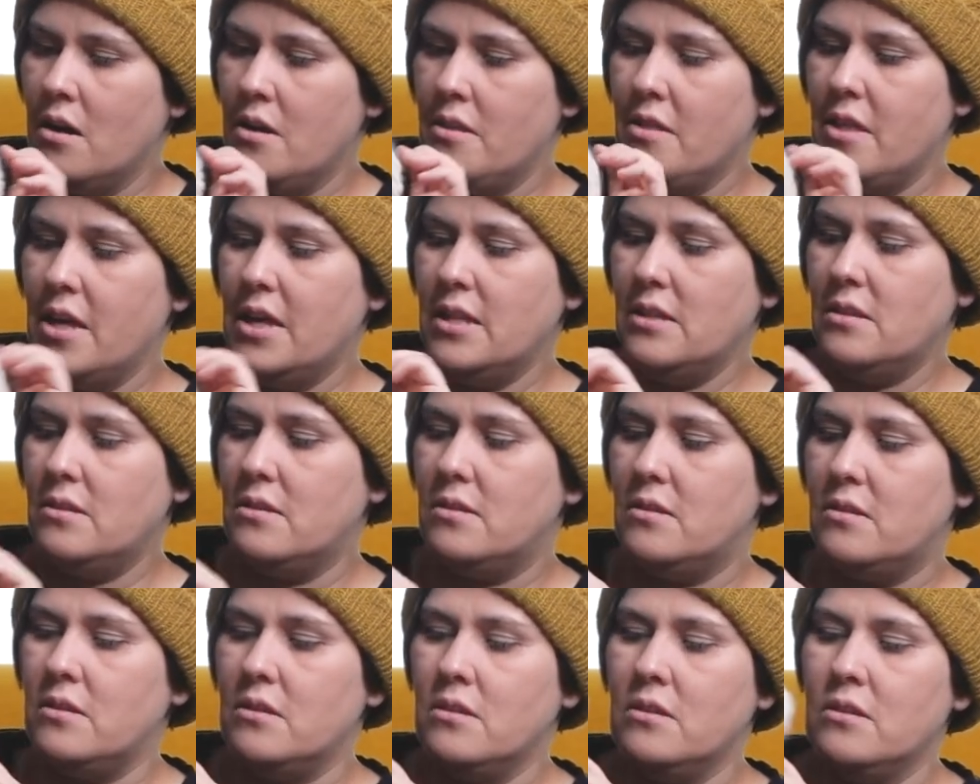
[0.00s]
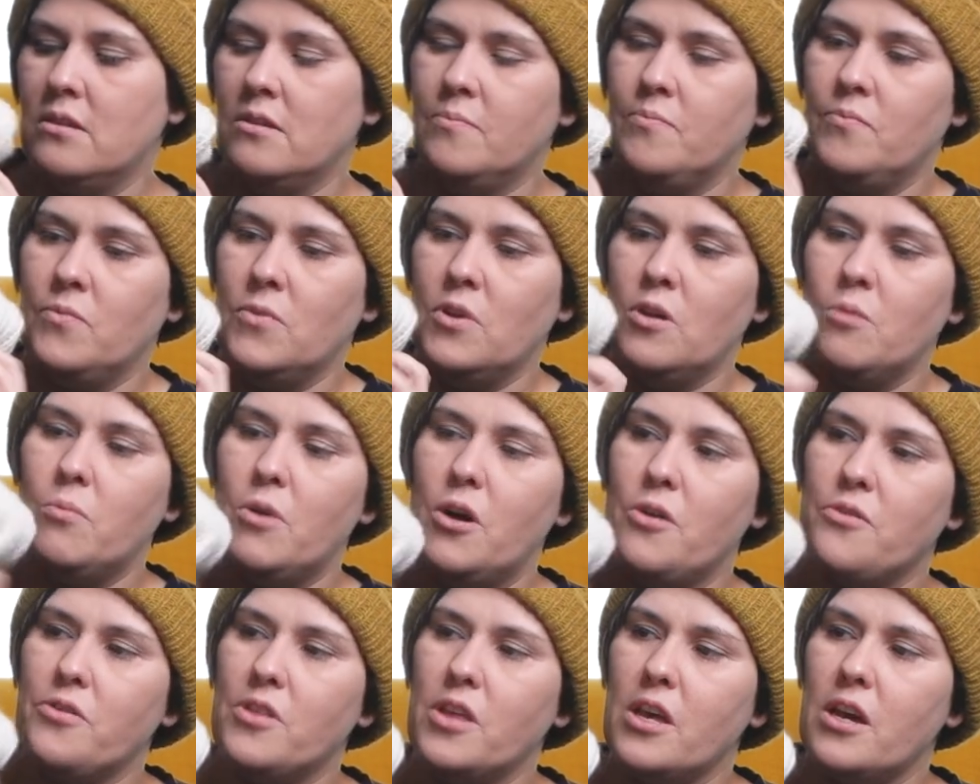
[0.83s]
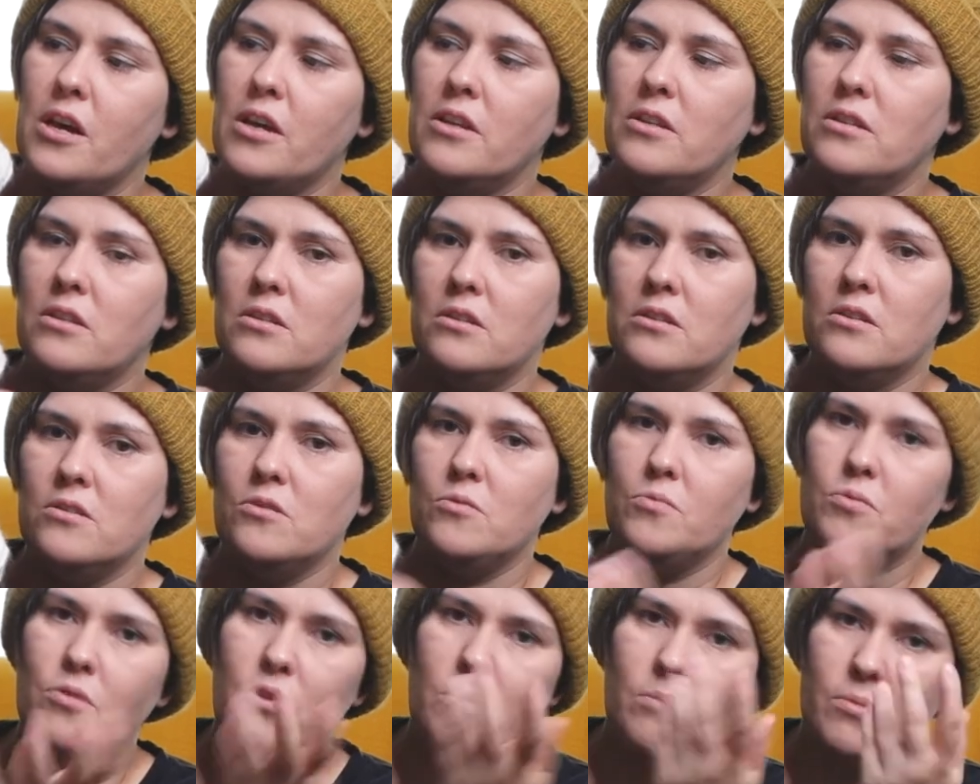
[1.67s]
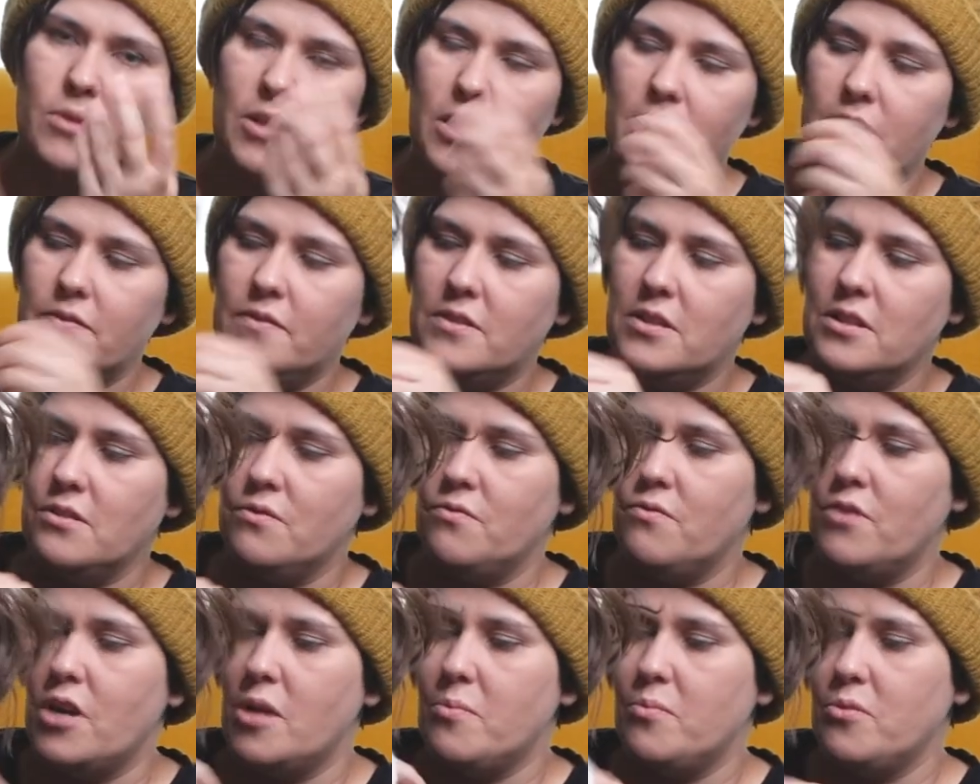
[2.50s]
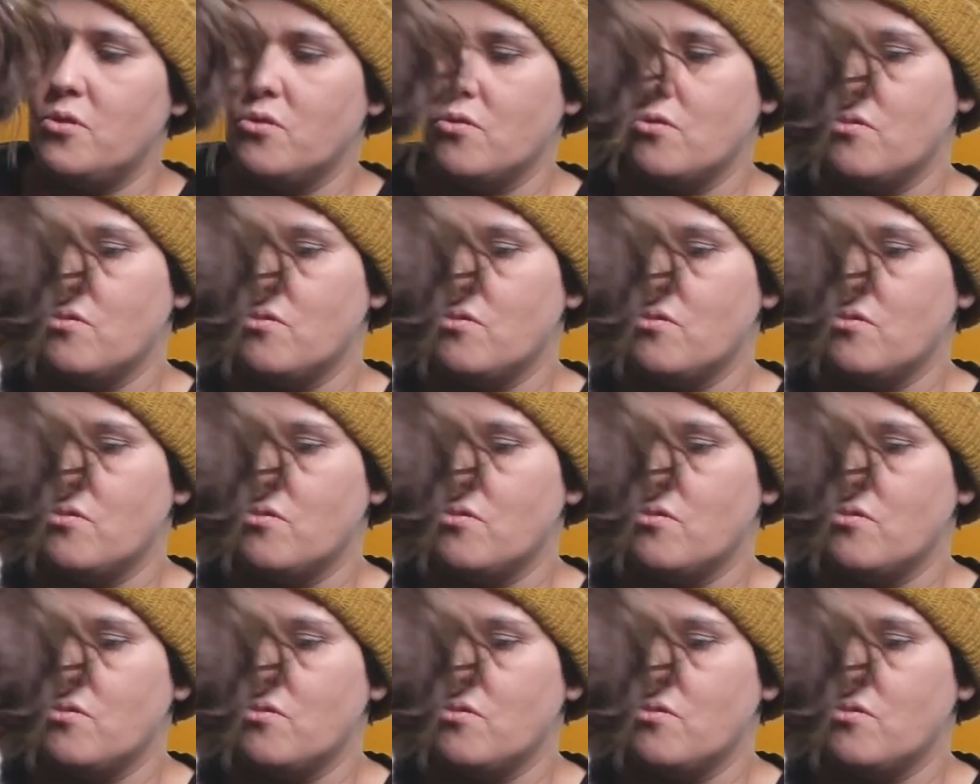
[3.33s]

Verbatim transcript: that's um, about the idea. You probably have seen wrap or